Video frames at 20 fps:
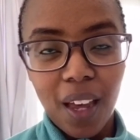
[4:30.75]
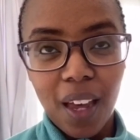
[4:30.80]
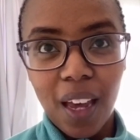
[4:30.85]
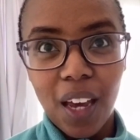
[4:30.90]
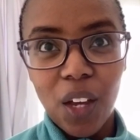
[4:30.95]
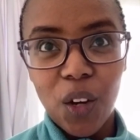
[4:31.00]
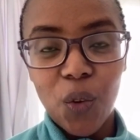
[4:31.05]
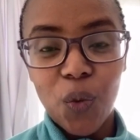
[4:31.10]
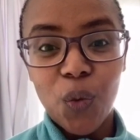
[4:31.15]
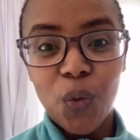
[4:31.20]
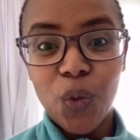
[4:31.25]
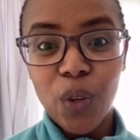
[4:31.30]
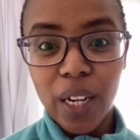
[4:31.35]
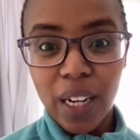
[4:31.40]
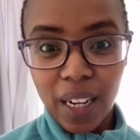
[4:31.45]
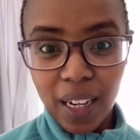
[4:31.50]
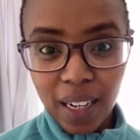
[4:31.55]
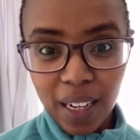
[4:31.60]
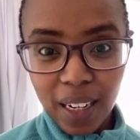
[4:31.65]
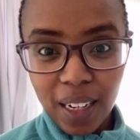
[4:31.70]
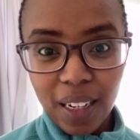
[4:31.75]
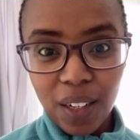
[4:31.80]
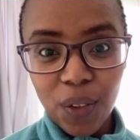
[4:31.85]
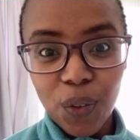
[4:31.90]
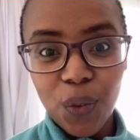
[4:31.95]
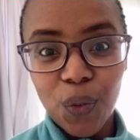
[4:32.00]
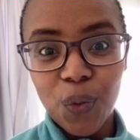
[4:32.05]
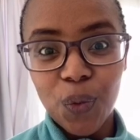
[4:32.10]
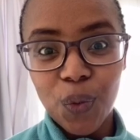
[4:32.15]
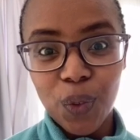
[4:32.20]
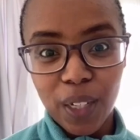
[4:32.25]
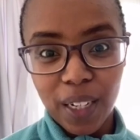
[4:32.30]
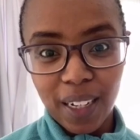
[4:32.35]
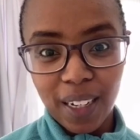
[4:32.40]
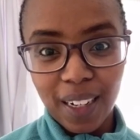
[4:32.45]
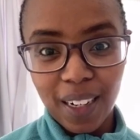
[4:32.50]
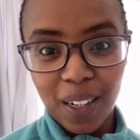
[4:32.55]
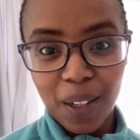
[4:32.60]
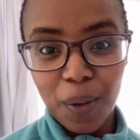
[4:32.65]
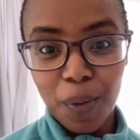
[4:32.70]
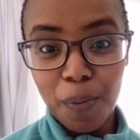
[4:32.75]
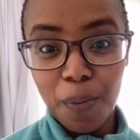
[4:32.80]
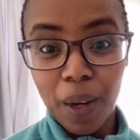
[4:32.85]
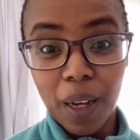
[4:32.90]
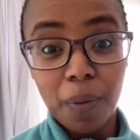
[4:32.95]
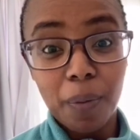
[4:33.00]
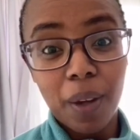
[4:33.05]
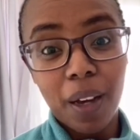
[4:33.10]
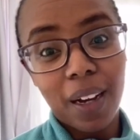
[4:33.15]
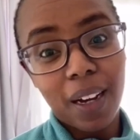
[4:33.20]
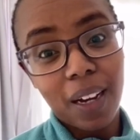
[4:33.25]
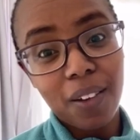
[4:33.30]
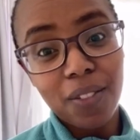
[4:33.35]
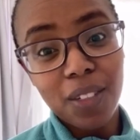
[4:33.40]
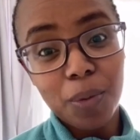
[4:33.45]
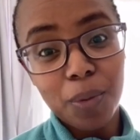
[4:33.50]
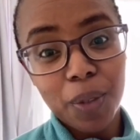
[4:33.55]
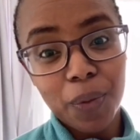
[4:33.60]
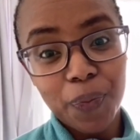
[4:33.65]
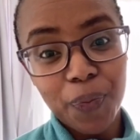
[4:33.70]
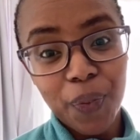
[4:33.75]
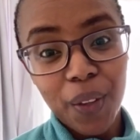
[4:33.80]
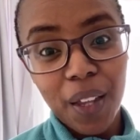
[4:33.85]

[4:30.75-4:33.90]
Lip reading: It really, really made me uncomfortable.